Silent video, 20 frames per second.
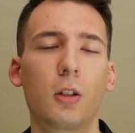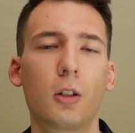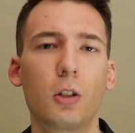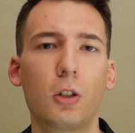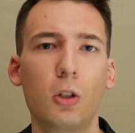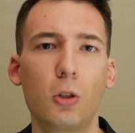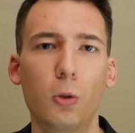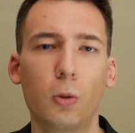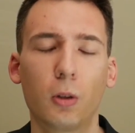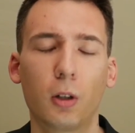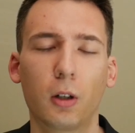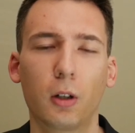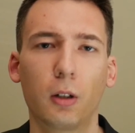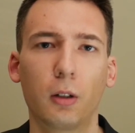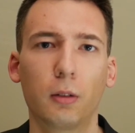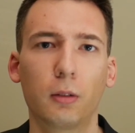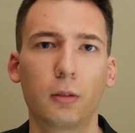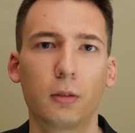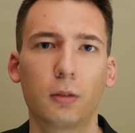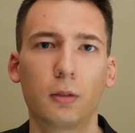You
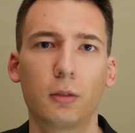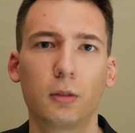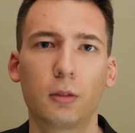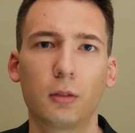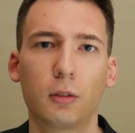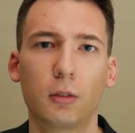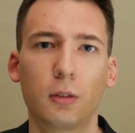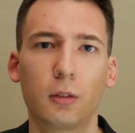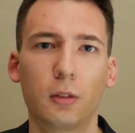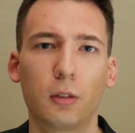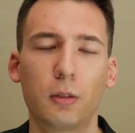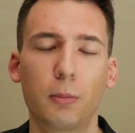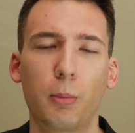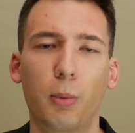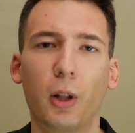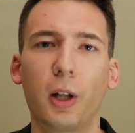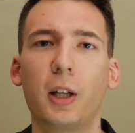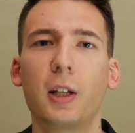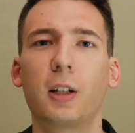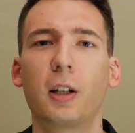are
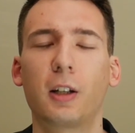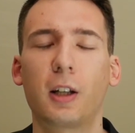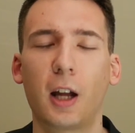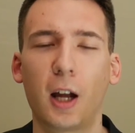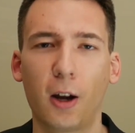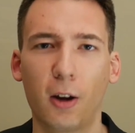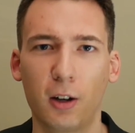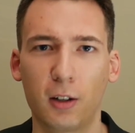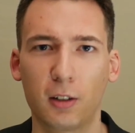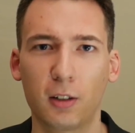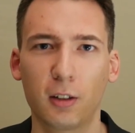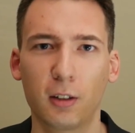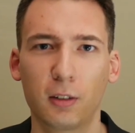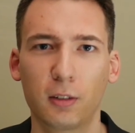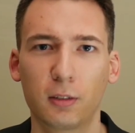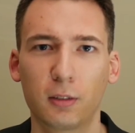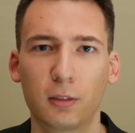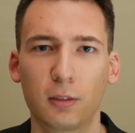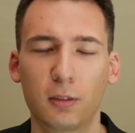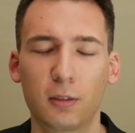playing a character.
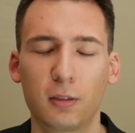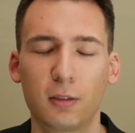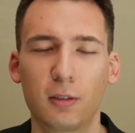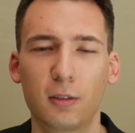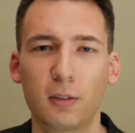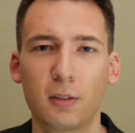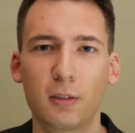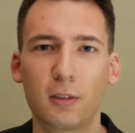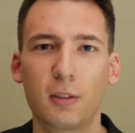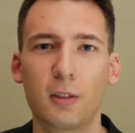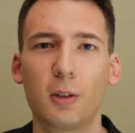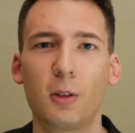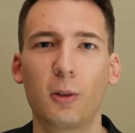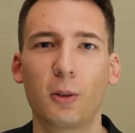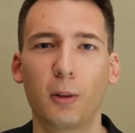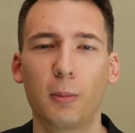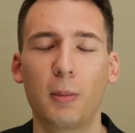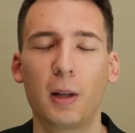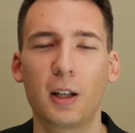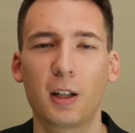You
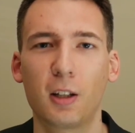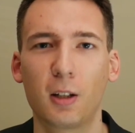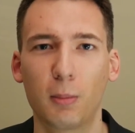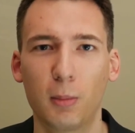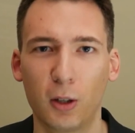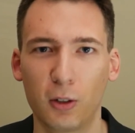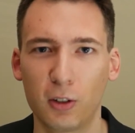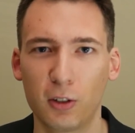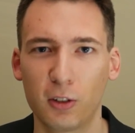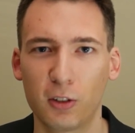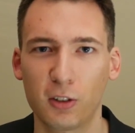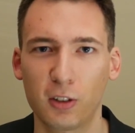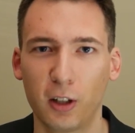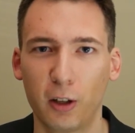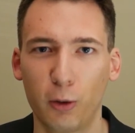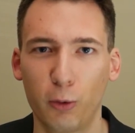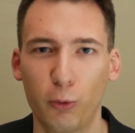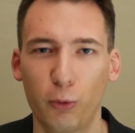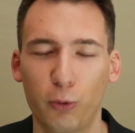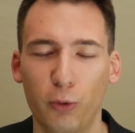are making about
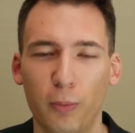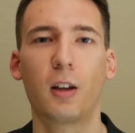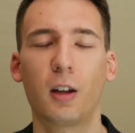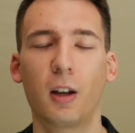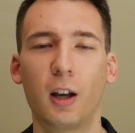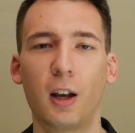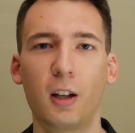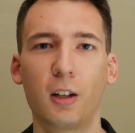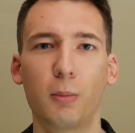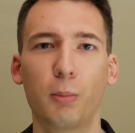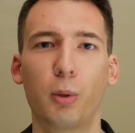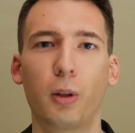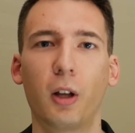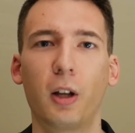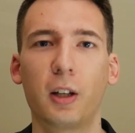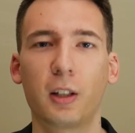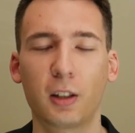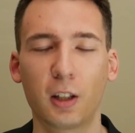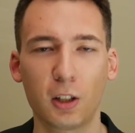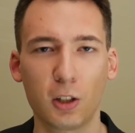yourself and
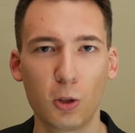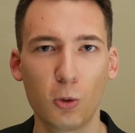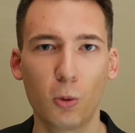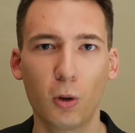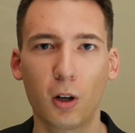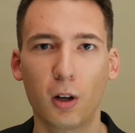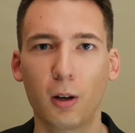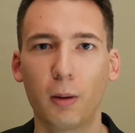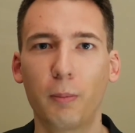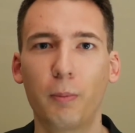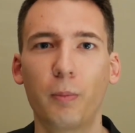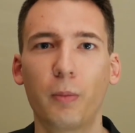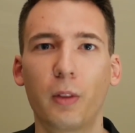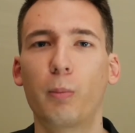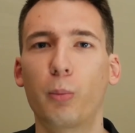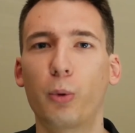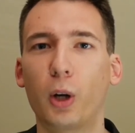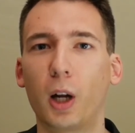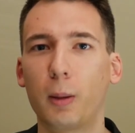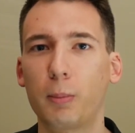implying that you are
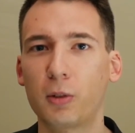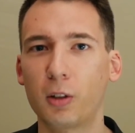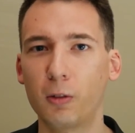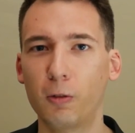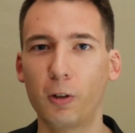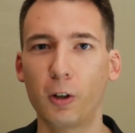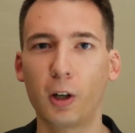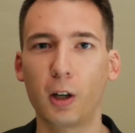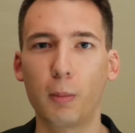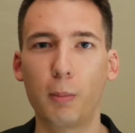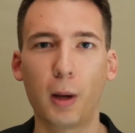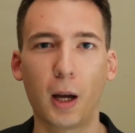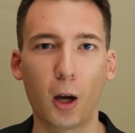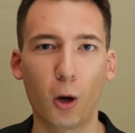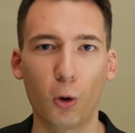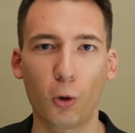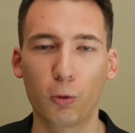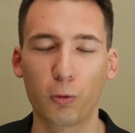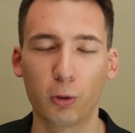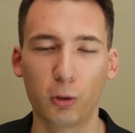perhaps a very
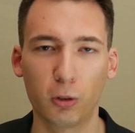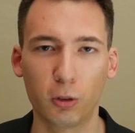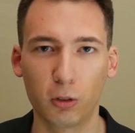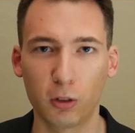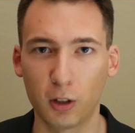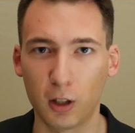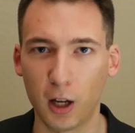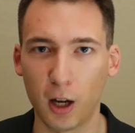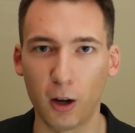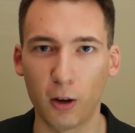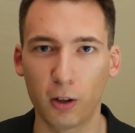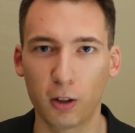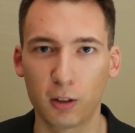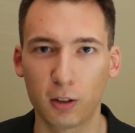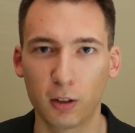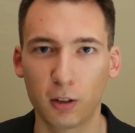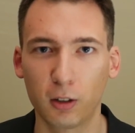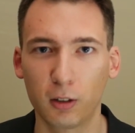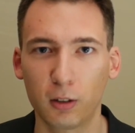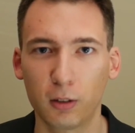powerful
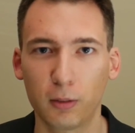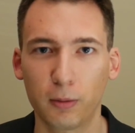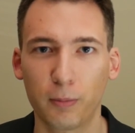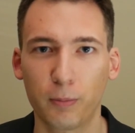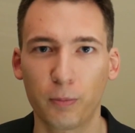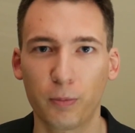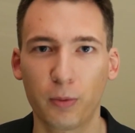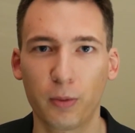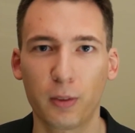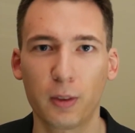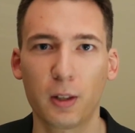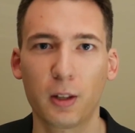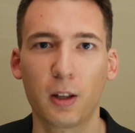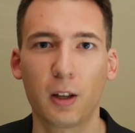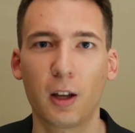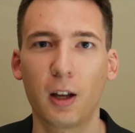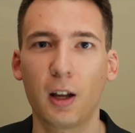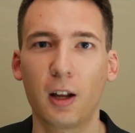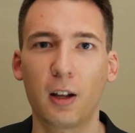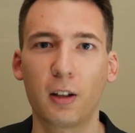character
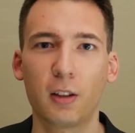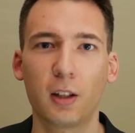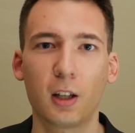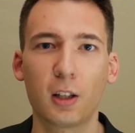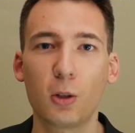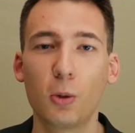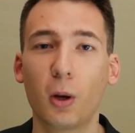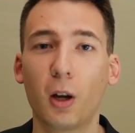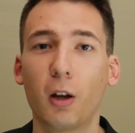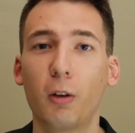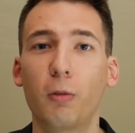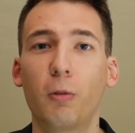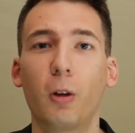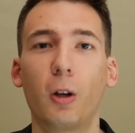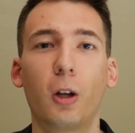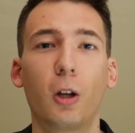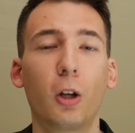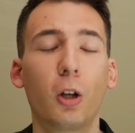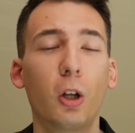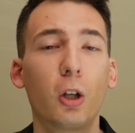and that you have
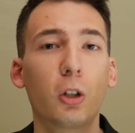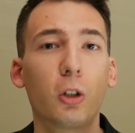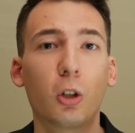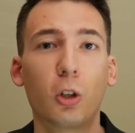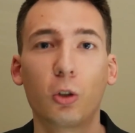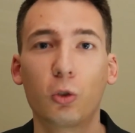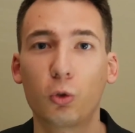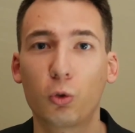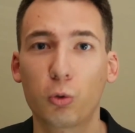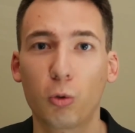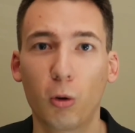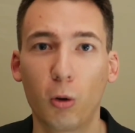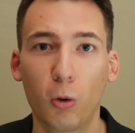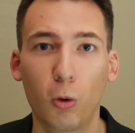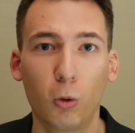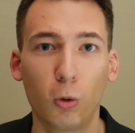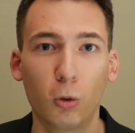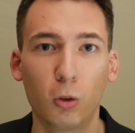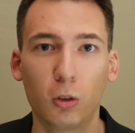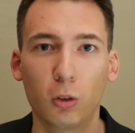
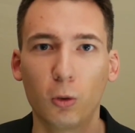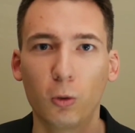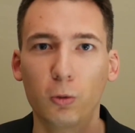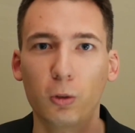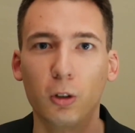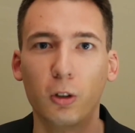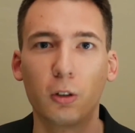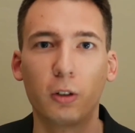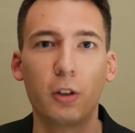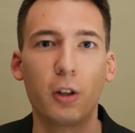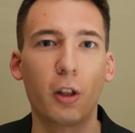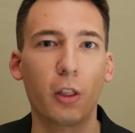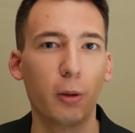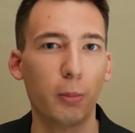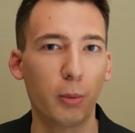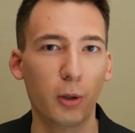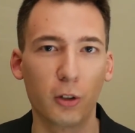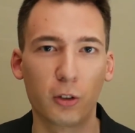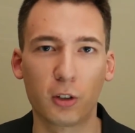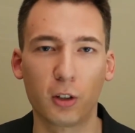control over the other
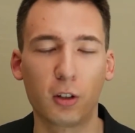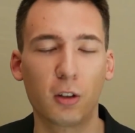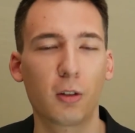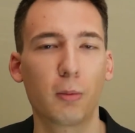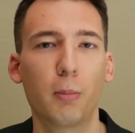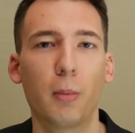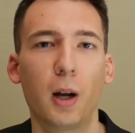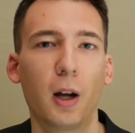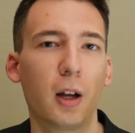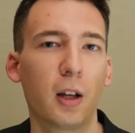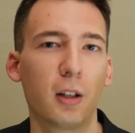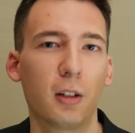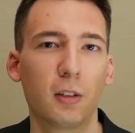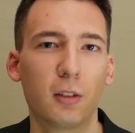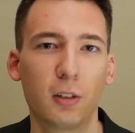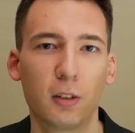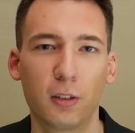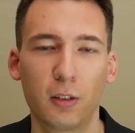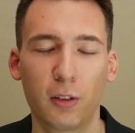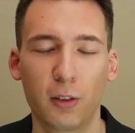person's
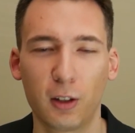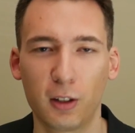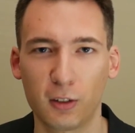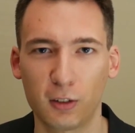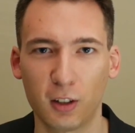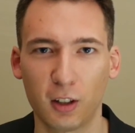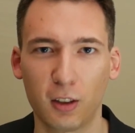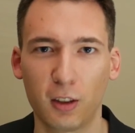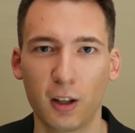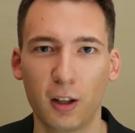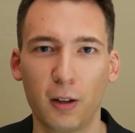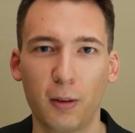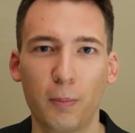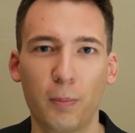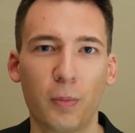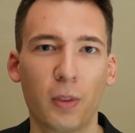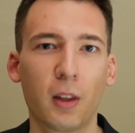mind and things like that.